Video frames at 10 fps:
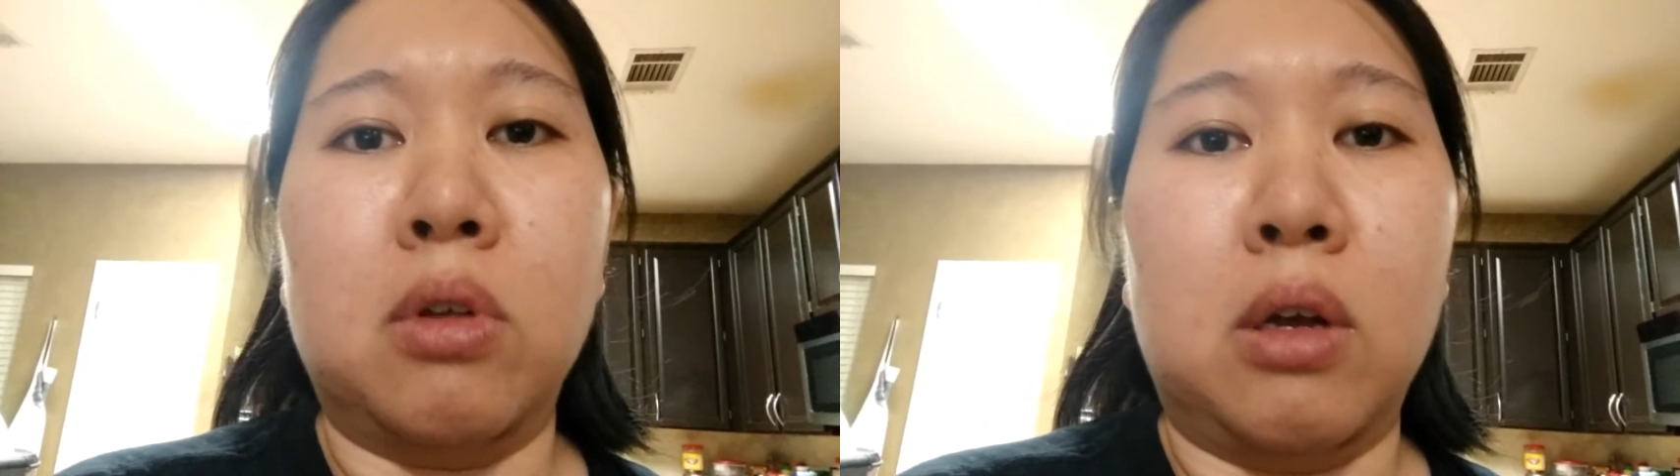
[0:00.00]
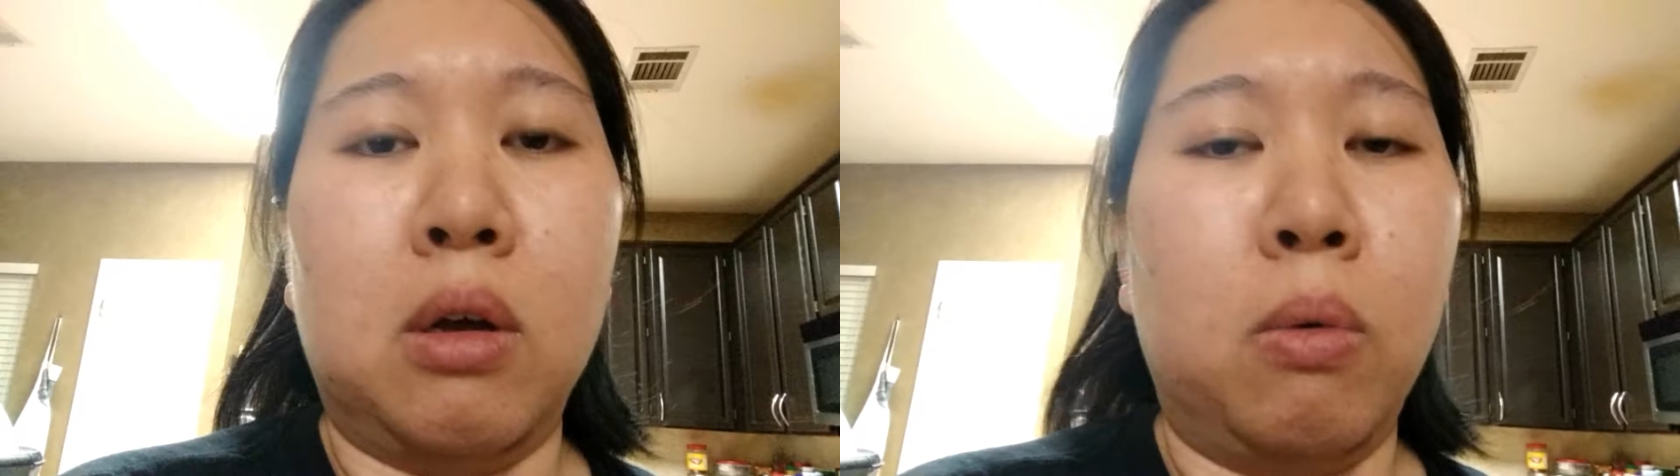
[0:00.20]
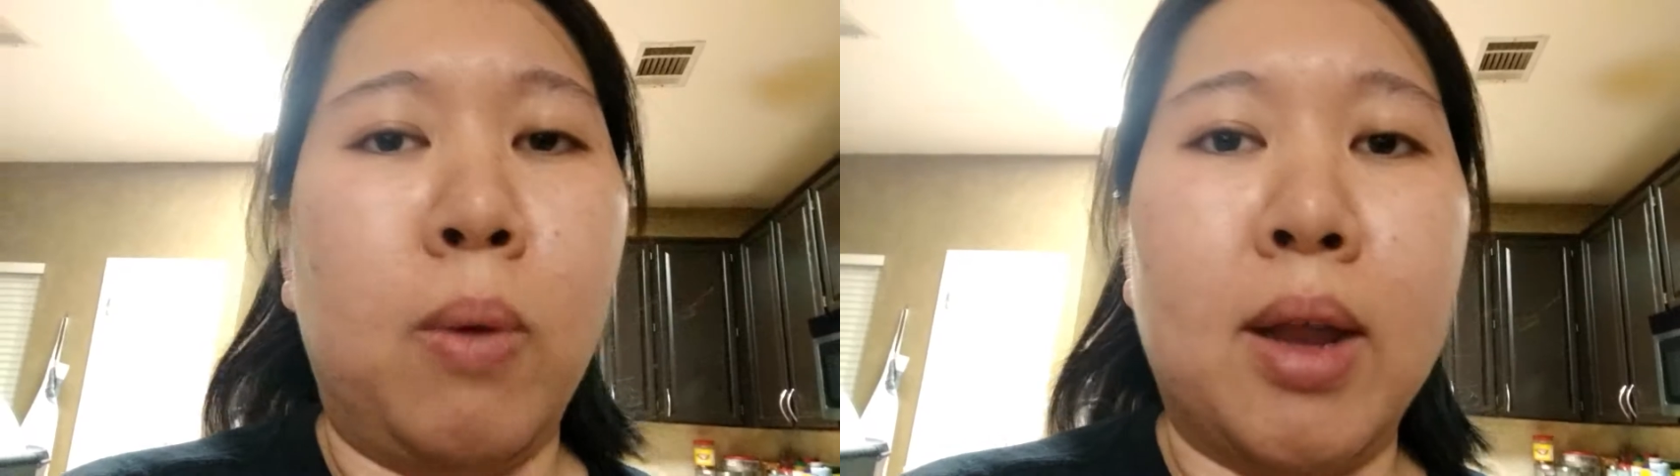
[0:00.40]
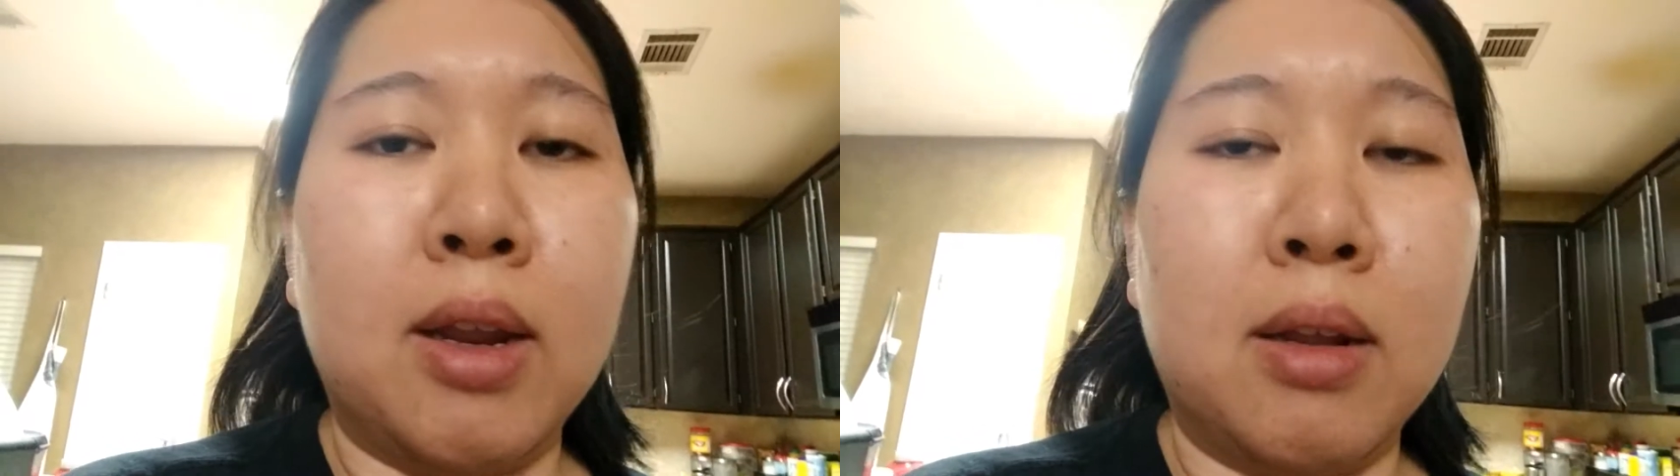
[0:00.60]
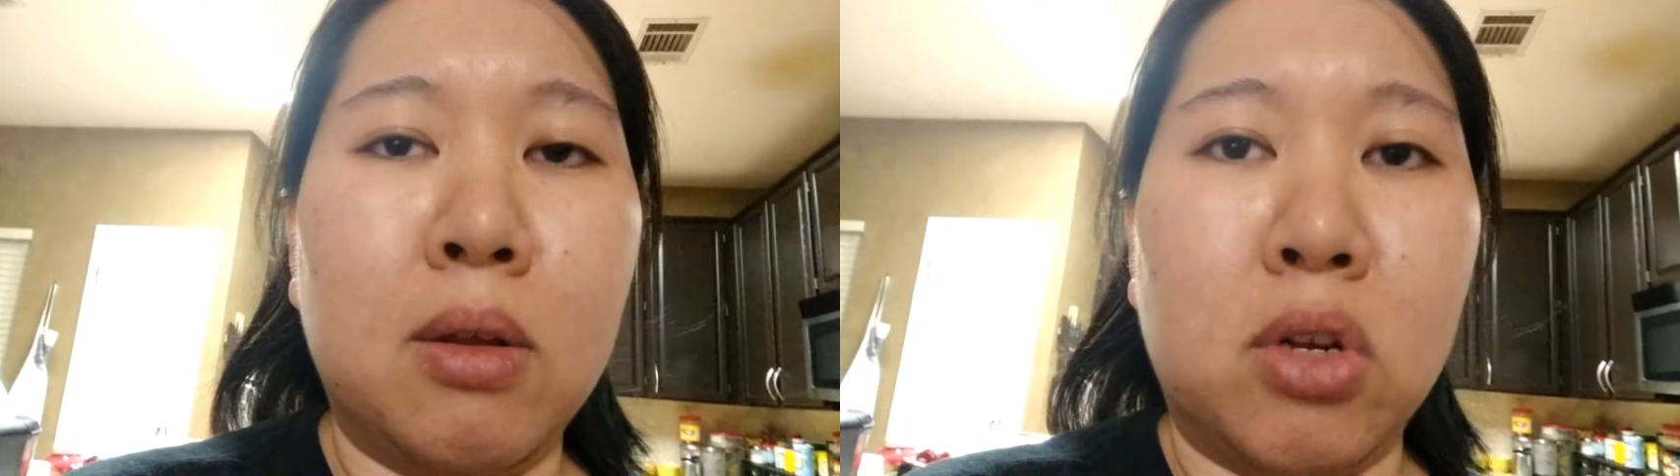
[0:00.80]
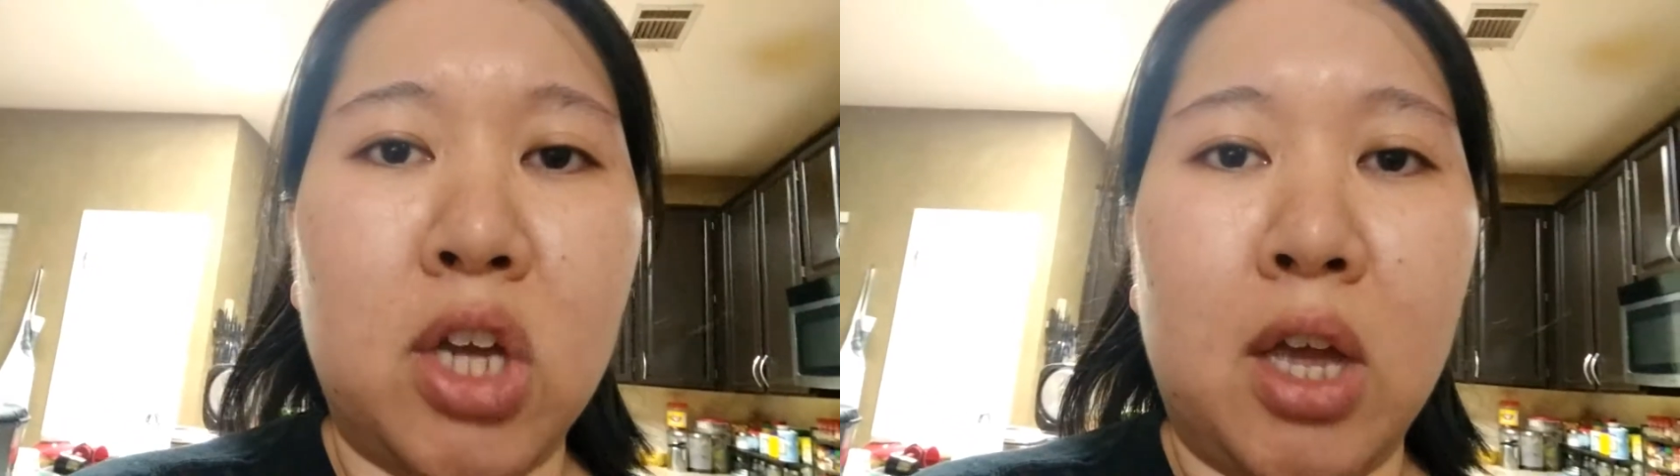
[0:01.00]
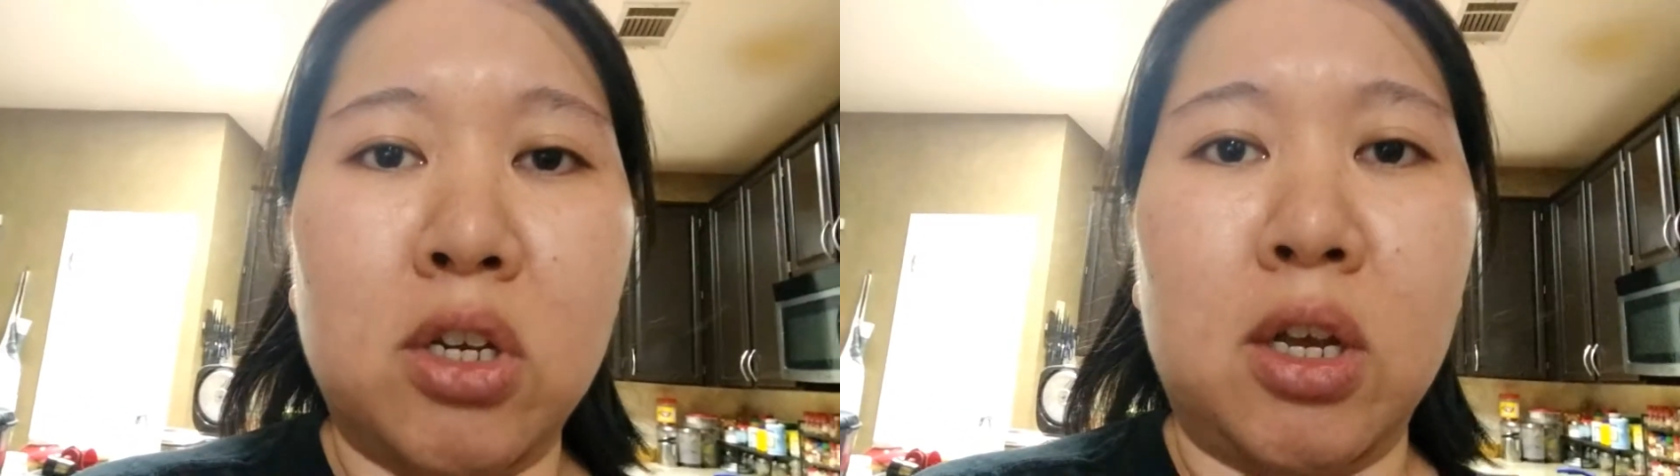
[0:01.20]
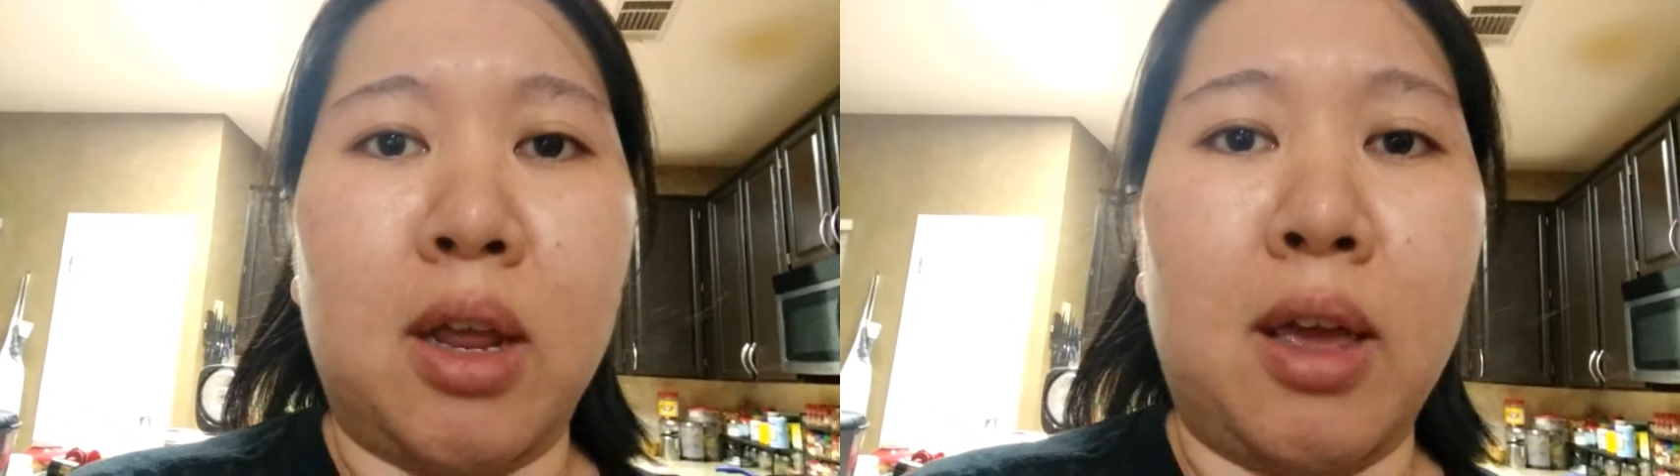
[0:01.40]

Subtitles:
why didn't you change it?